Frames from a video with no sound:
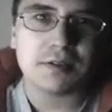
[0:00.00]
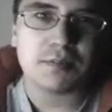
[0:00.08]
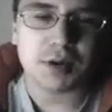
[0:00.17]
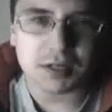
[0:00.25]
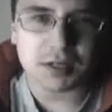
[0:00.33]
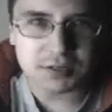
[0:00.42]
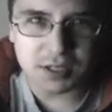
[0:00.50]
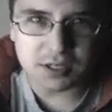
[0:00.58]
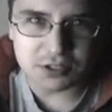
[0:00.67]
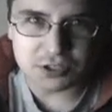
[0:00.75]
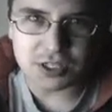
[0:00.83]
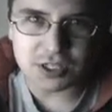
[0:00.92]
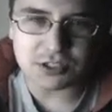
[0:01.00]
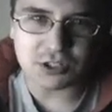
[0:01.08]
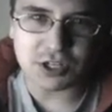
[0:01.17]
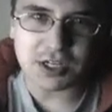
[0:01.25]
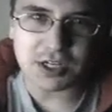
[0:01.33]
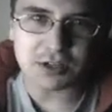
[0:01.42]
montage that
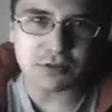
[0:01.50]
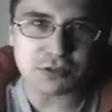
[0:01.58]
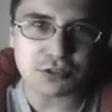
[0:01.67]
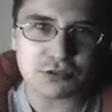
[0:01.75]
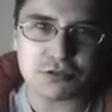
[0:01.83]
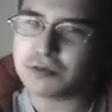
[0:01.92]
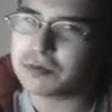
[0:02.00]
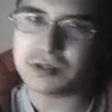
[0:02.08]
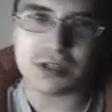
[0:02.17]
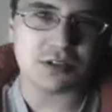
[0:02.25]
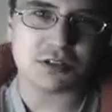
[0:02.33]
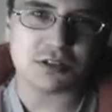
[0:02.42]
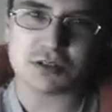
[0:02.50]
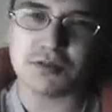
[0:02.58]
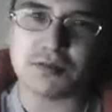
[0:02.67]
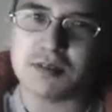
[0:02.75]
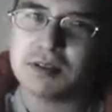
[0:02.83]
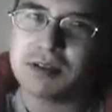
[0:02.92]
Jake goes through was also,